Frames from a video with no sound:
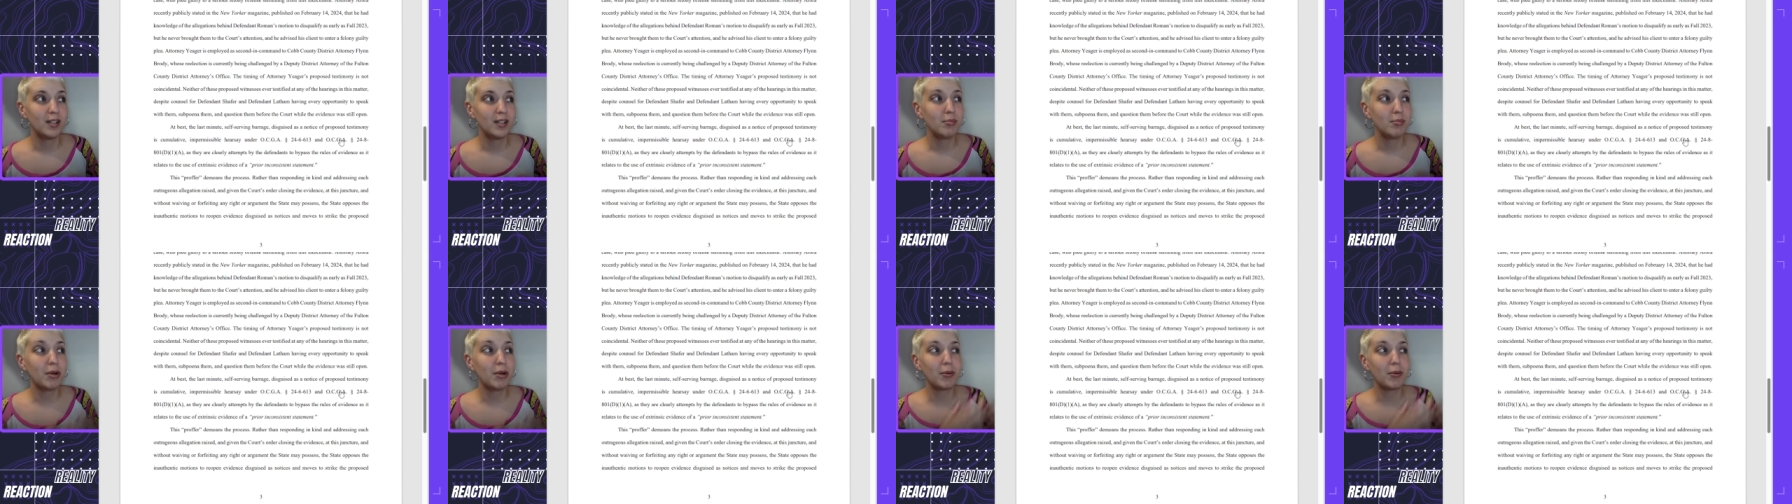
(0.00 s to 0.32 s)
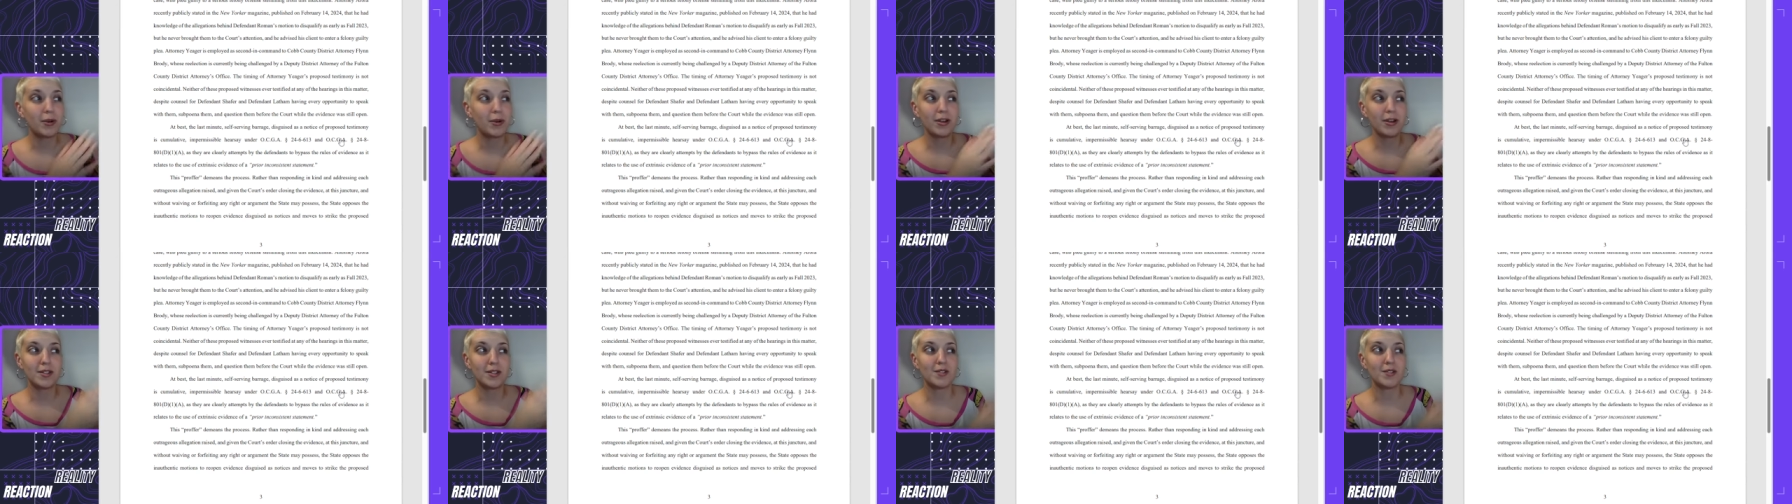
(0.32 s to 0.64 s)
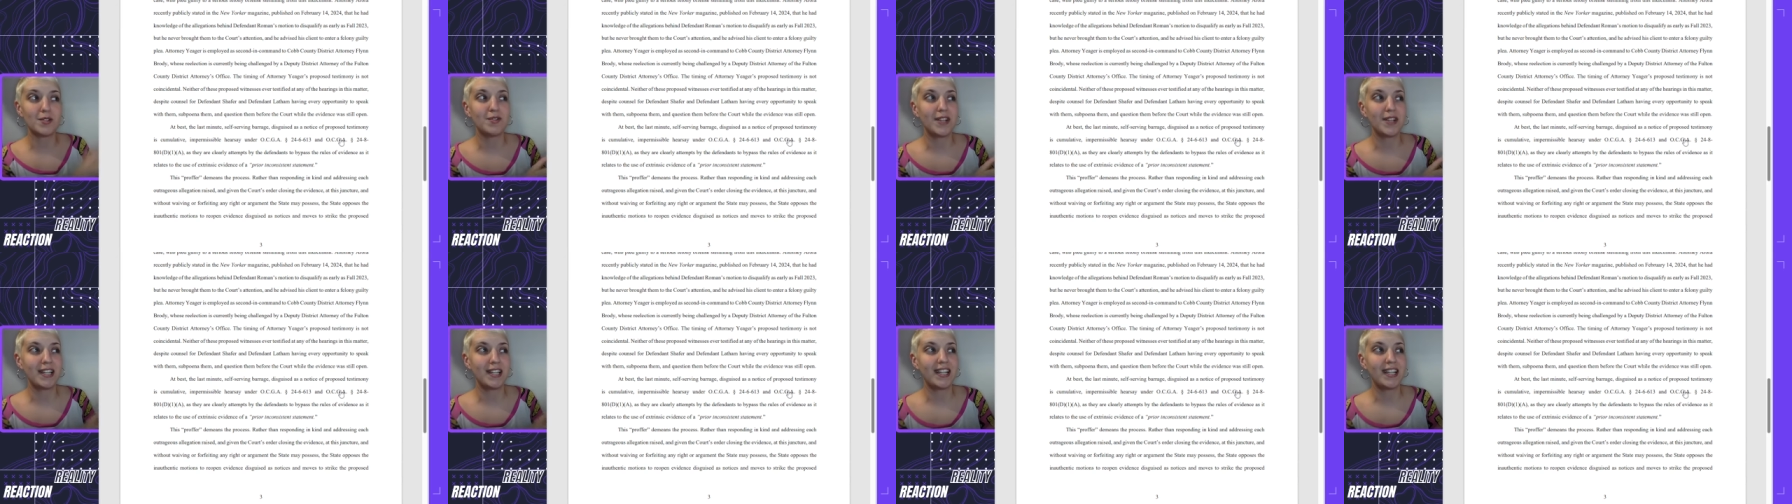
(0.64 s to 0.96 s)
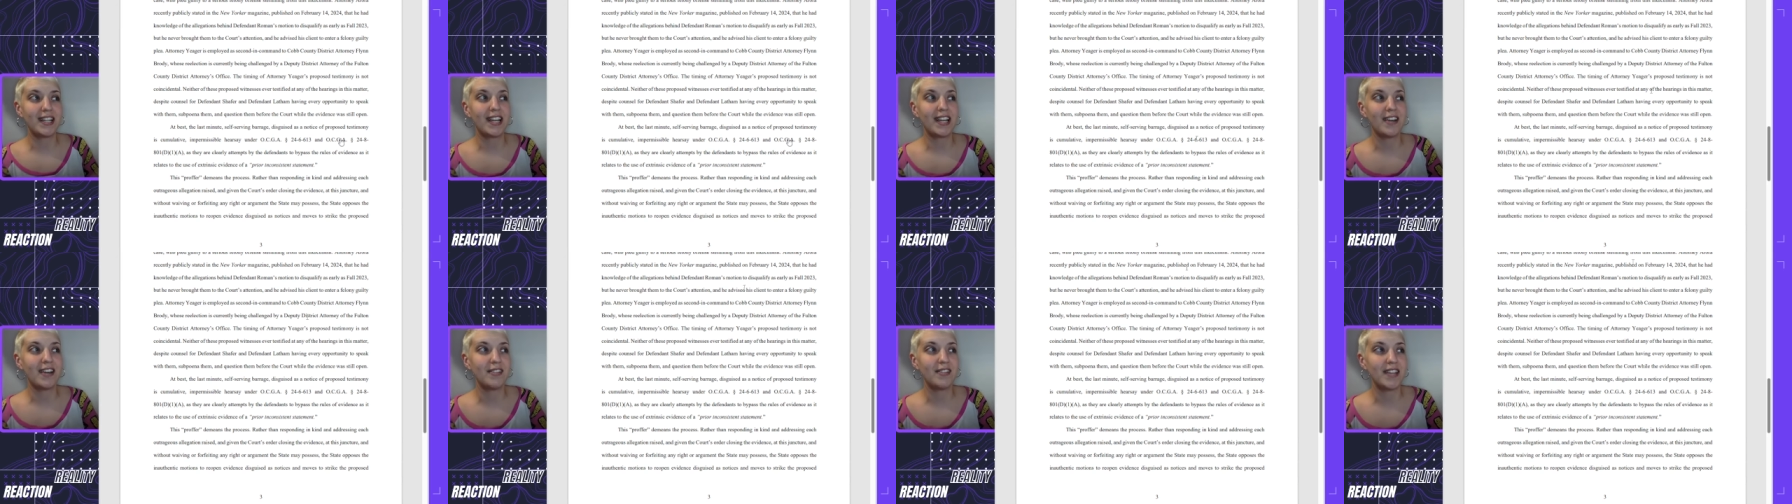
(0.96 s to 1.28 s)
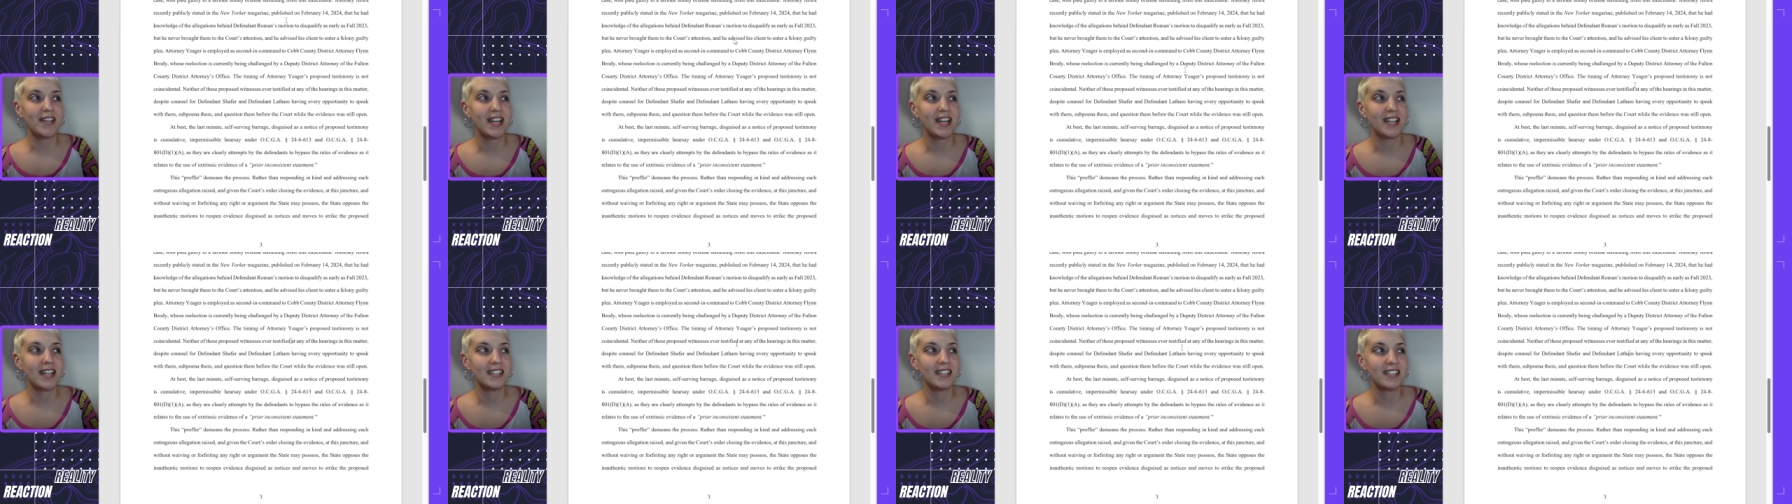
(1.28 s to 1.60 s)
But we're also finding out
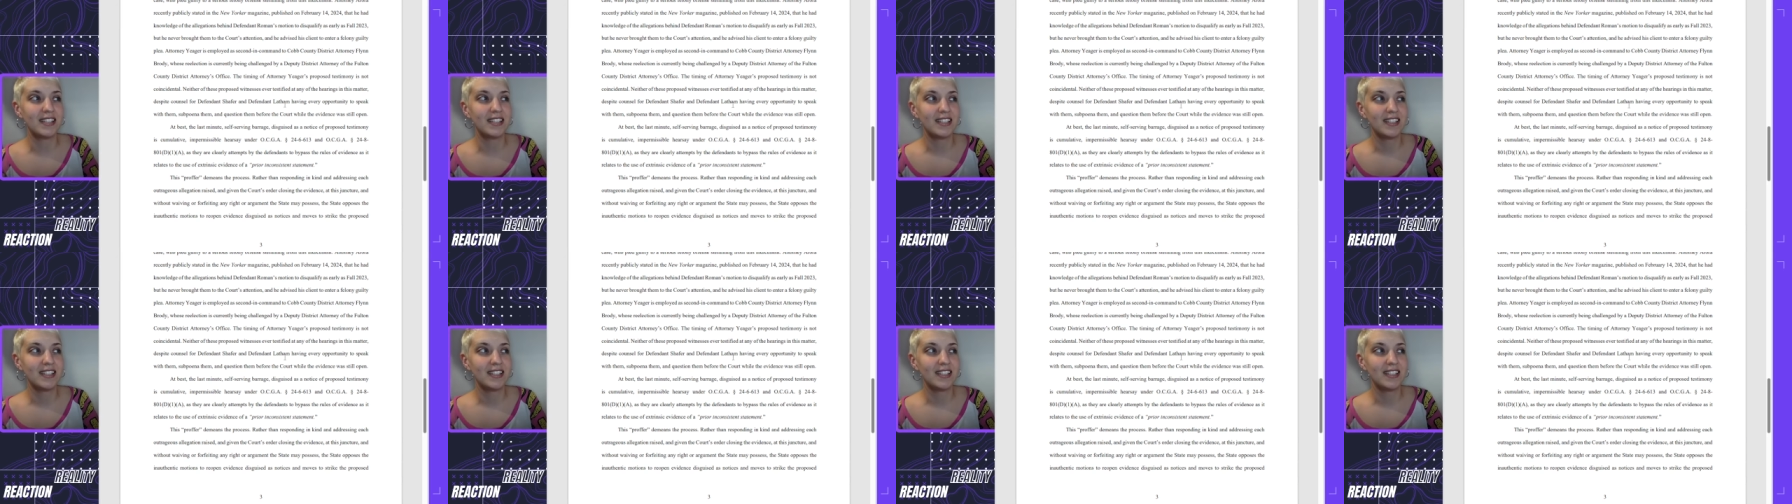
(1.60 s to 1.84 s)
that